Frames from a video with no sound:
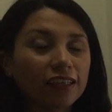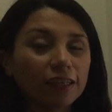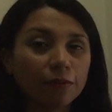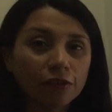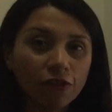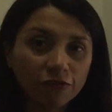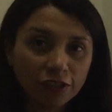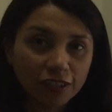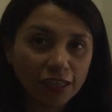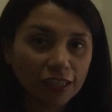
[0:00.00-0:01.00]
keep a
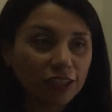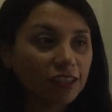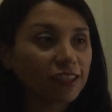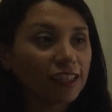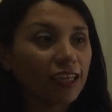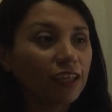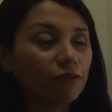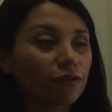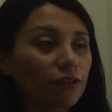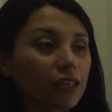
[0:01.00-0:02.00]
conversation
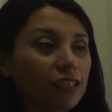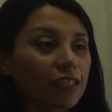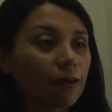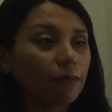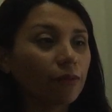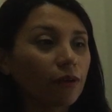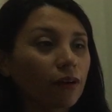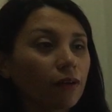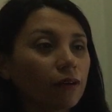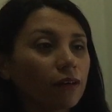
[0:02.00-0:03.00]
saying, for example,
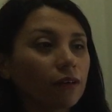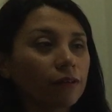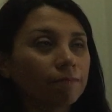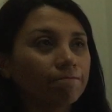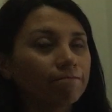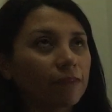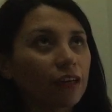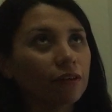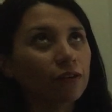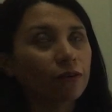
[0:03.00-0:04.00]

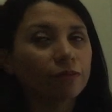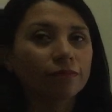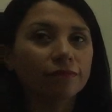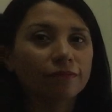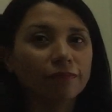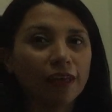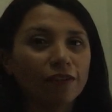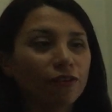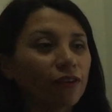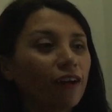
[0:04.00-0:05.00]
I don't know,
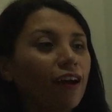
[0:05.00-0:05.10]
Pedro,